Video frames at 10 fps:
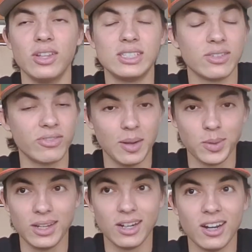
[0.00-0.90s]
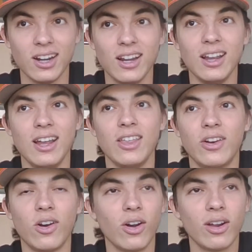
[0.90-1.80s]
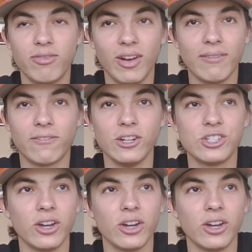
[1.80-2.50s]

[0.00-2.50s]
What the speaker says: There's a family here. They're all going to fight for each